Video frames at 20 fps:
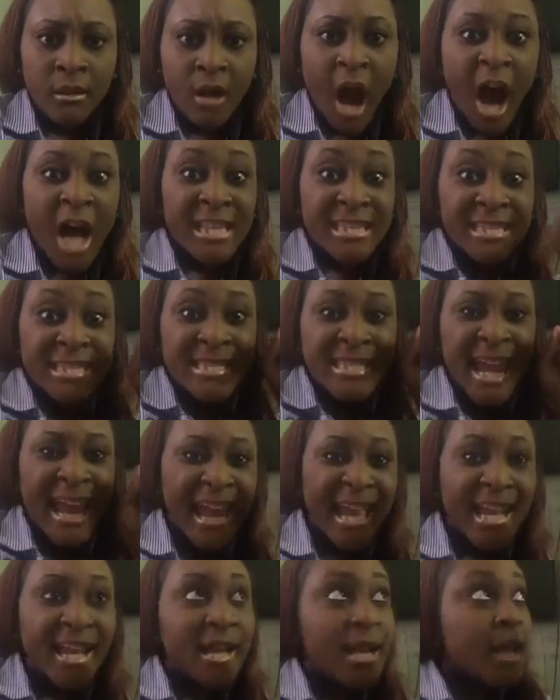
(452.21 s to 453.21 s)

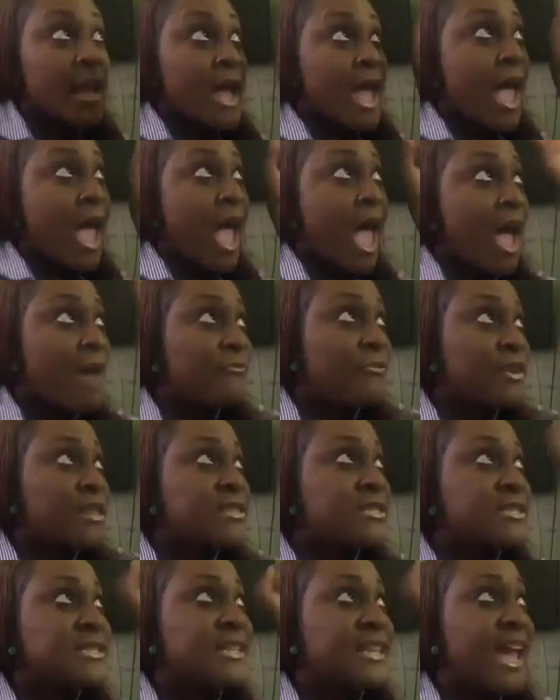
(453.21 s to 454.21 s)
until
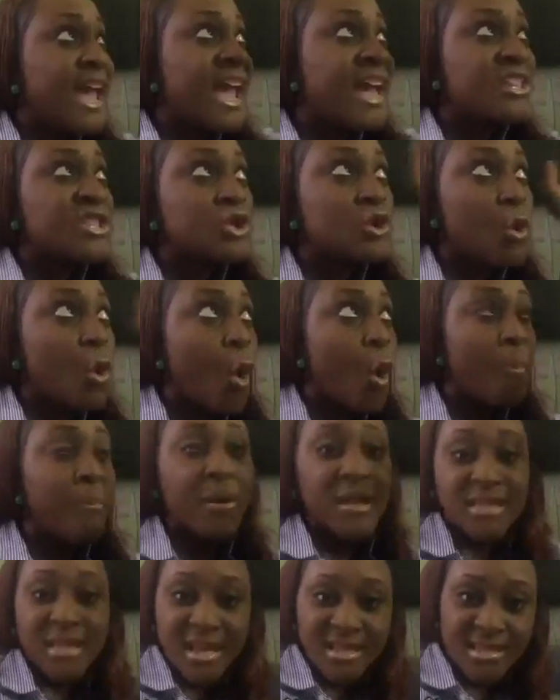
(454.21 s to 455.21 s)
heaven's gates
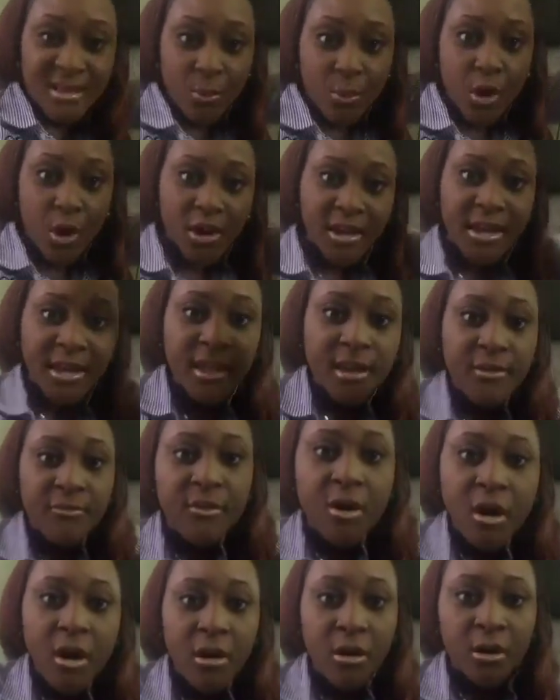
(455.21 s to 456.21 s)
open and say, we're going to give
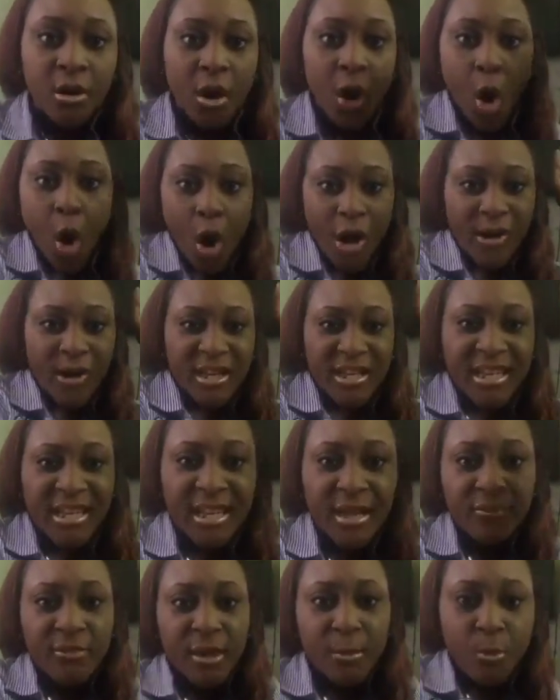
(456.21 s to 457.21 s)
her or going to
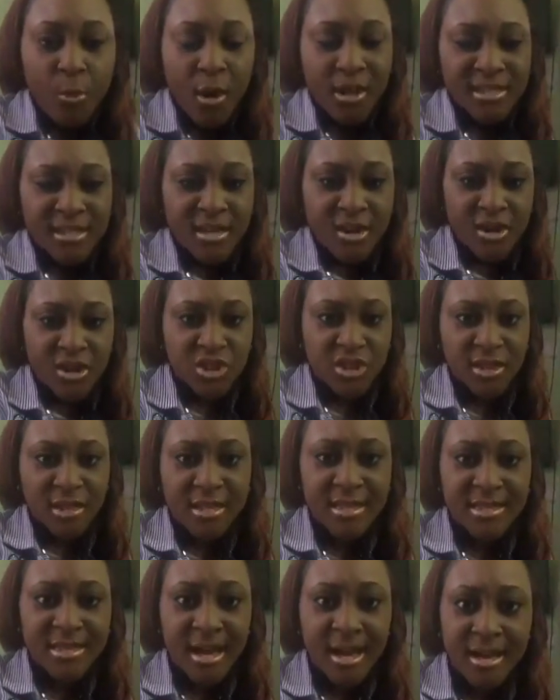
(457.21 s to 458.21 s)
give him what he or she
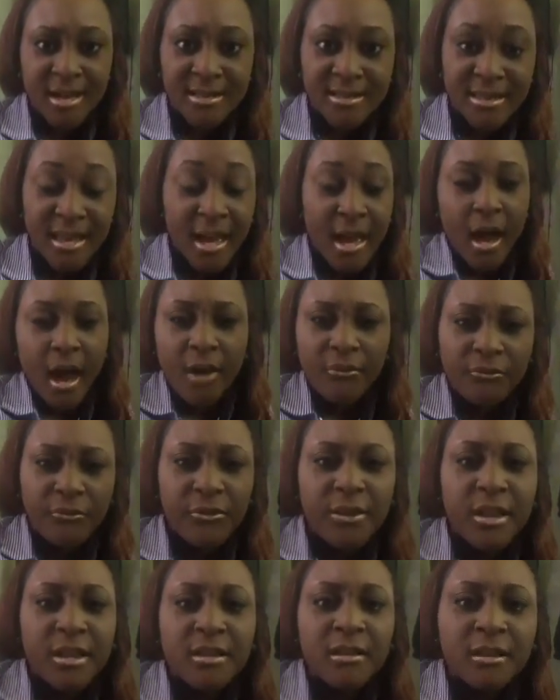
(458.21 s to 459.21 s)
desires. I
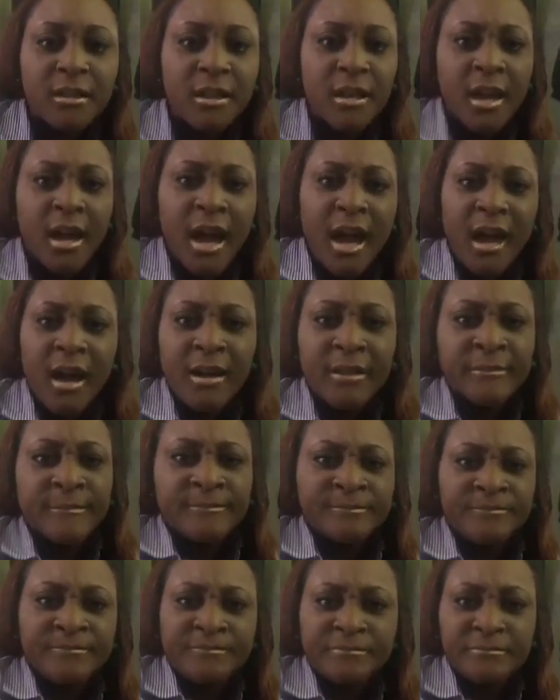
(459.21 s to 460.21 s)
feel
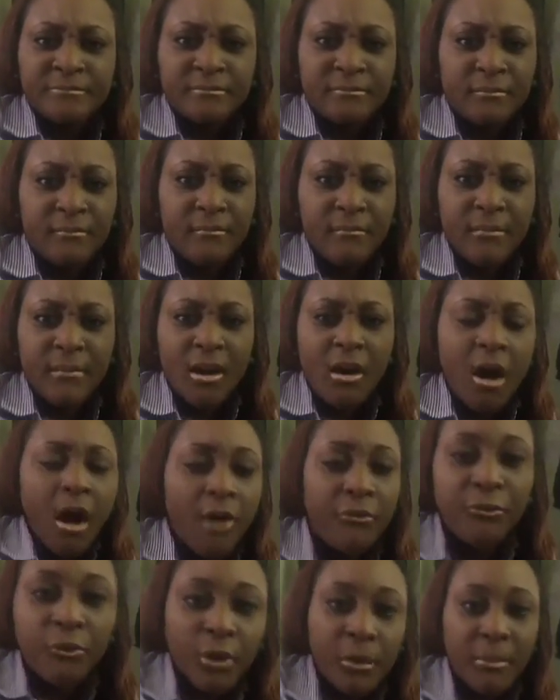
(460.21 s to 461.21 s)

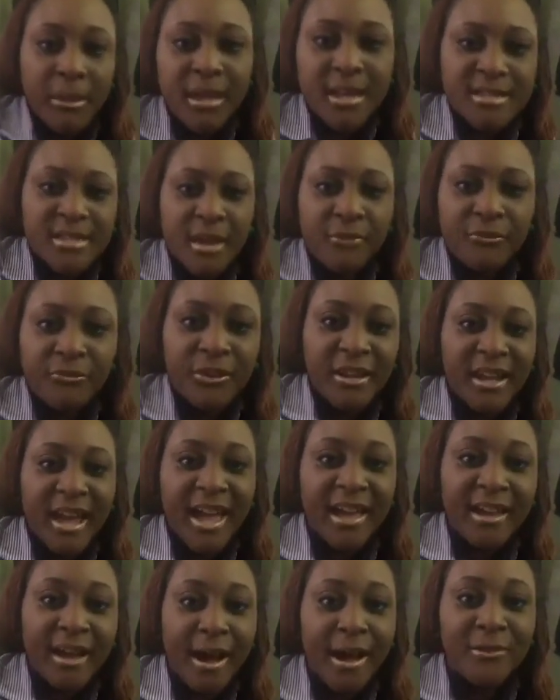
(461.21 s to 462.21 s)
awful because I feel
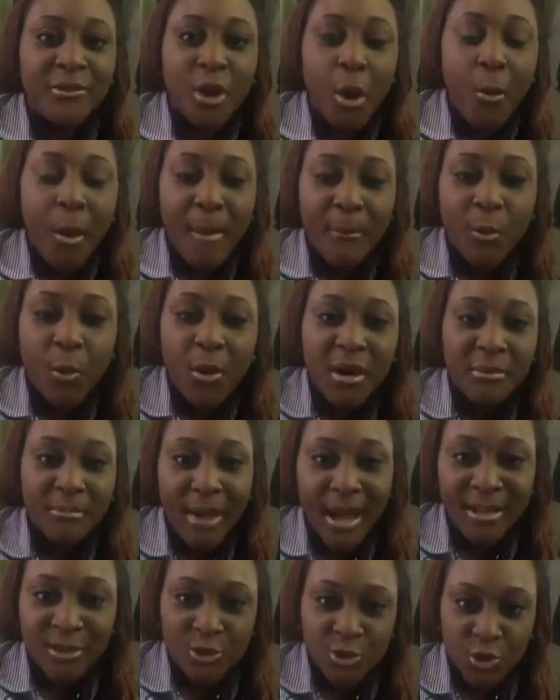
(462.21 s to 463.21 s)
like now I'm going
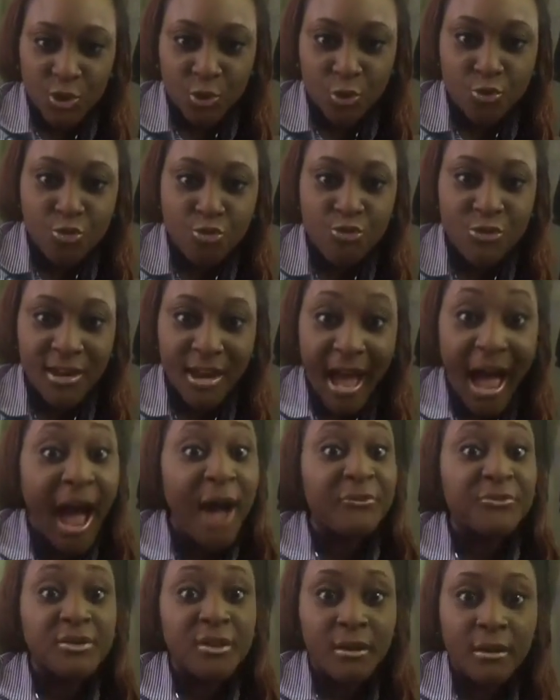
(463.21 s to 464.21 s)
back to school
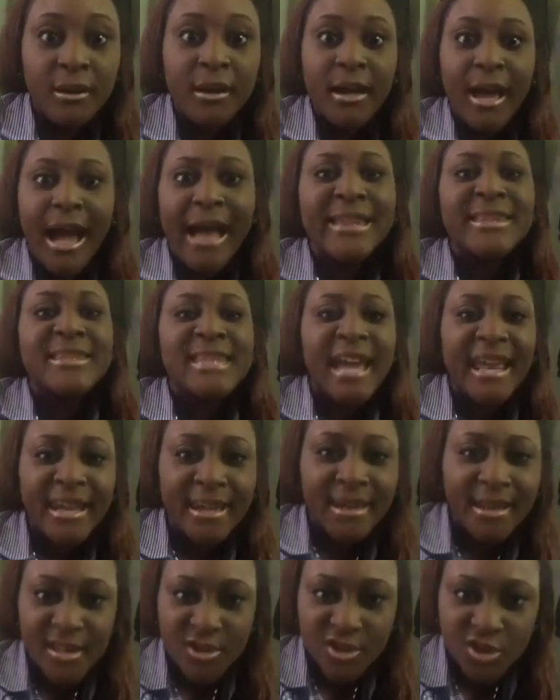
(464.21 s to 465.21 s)
after
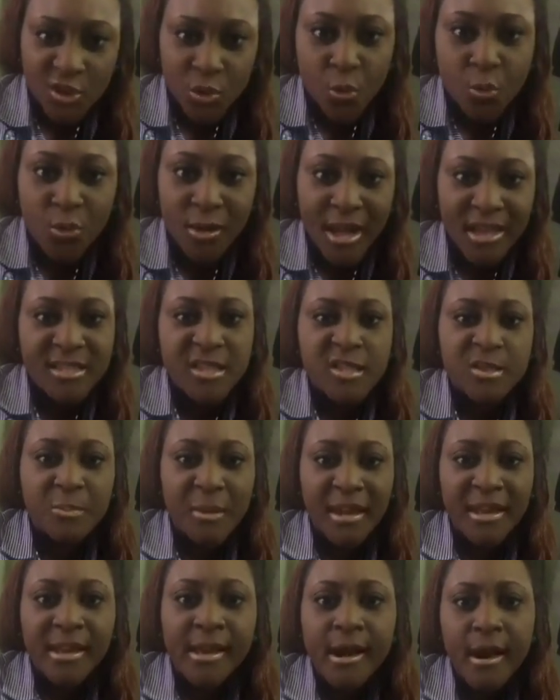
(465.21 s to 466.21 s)
attending school and
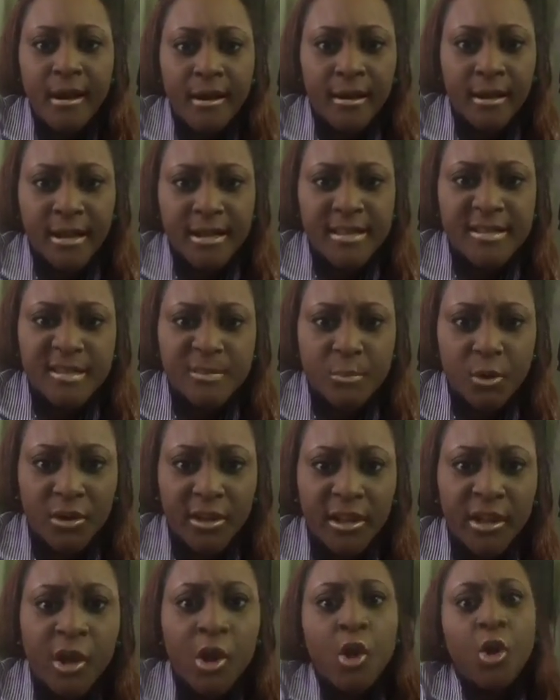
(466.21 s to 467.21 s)
spending all of this
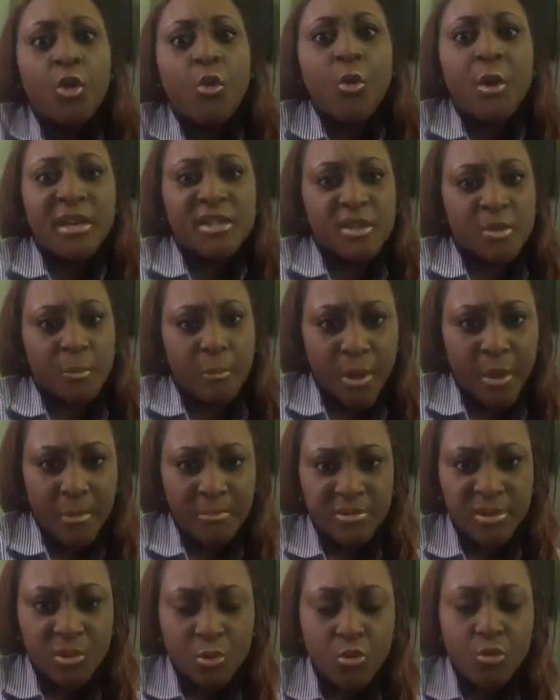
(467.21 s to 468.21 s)
money going to prep
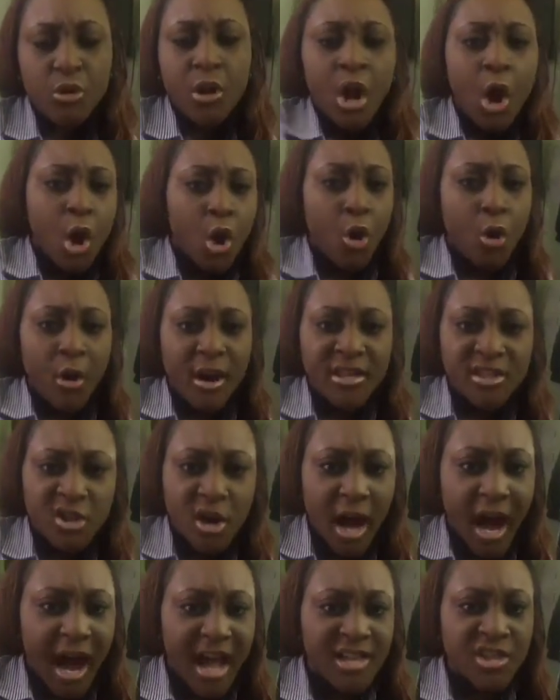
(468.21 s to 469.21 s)
school, going to
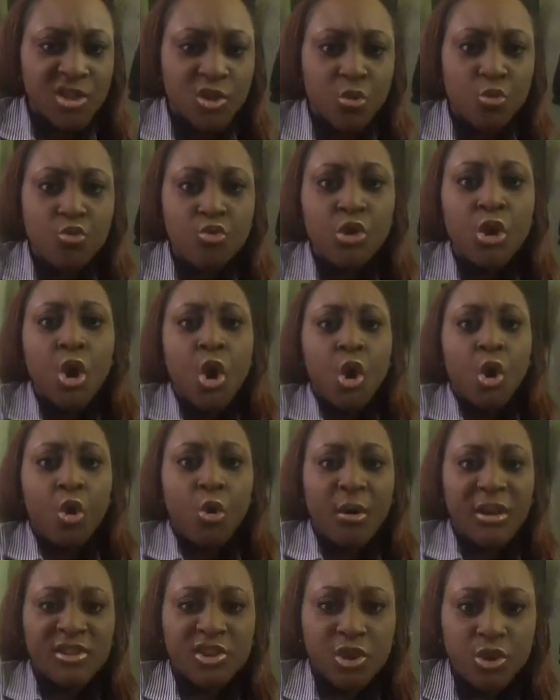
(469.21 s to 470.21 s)
high school,
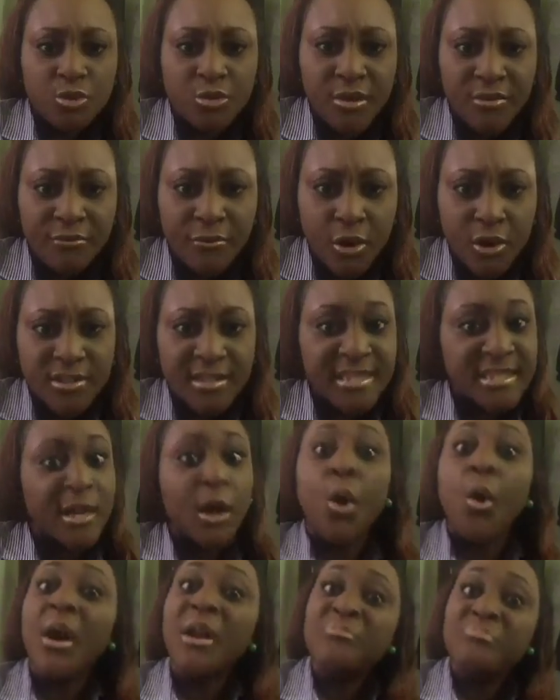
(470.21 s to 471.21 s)
going to university,
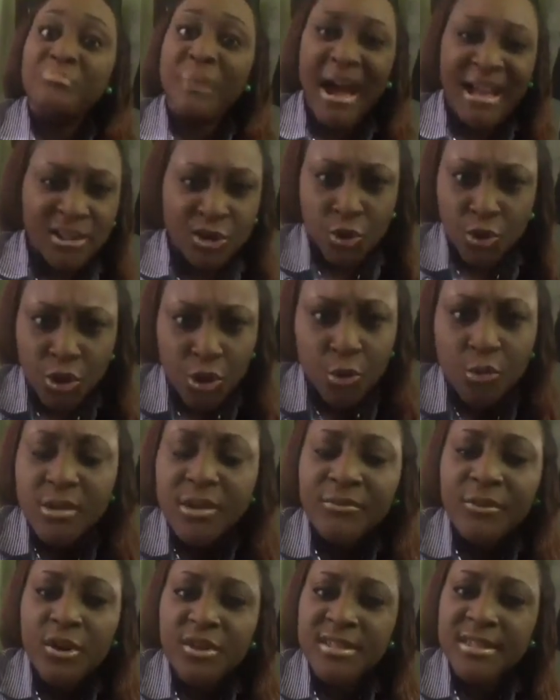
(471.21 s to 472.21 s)
going back to the
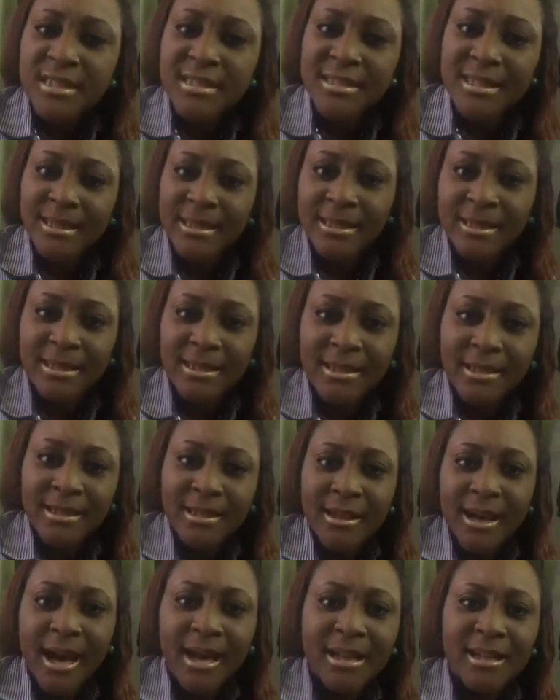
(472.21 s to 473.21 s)
university.
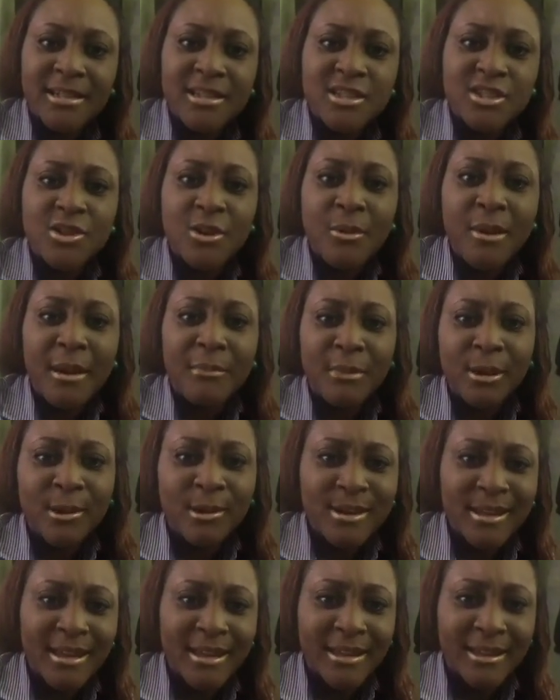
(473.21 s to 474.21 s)
And it is now I'm
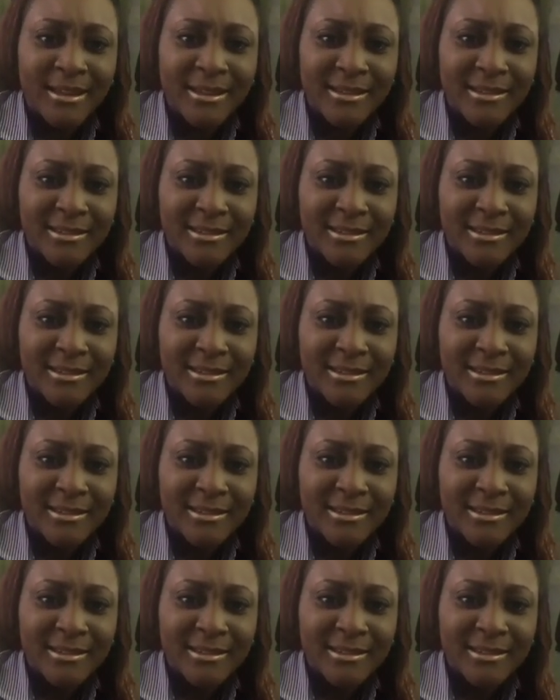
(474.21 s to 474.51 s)
learning